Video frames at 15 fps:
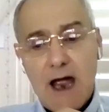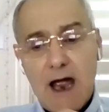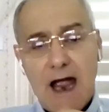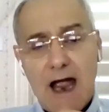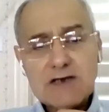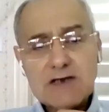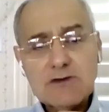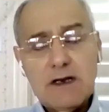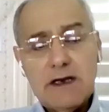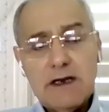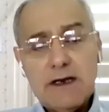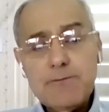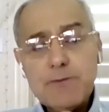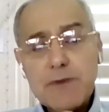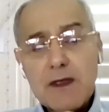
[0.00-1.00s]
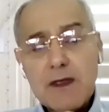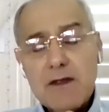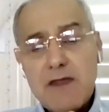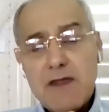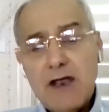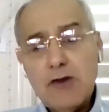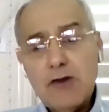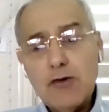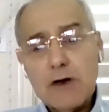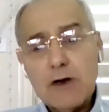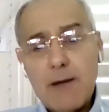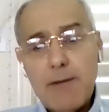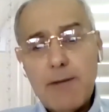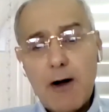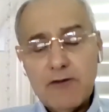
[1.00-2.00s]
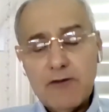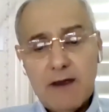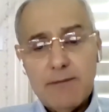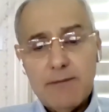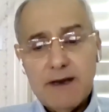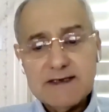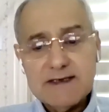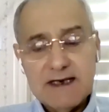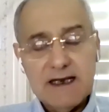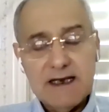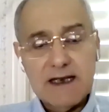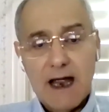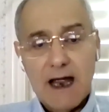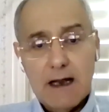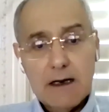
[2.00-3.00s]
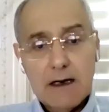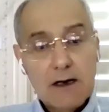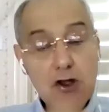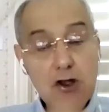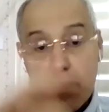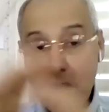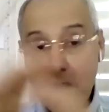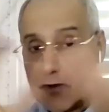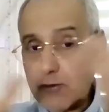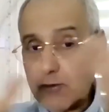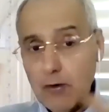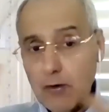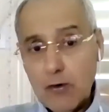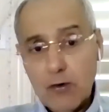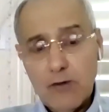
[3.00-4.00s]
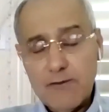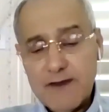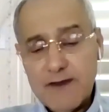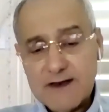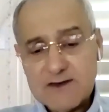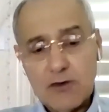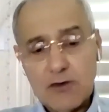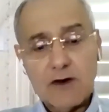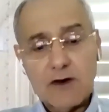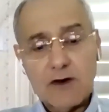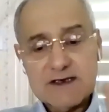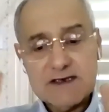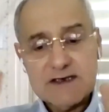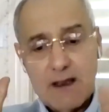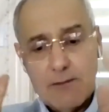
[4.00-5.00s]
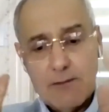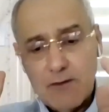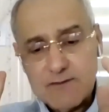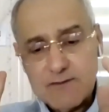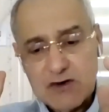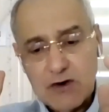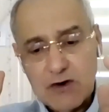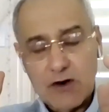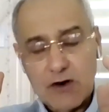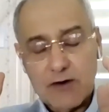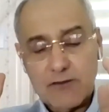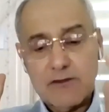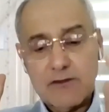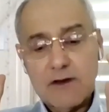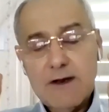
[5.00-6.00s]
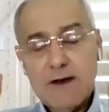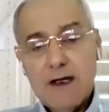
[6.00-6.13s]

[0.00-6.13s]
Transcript: Actually, they talk about Ibn Sina, not all of the scholars, some of scholars,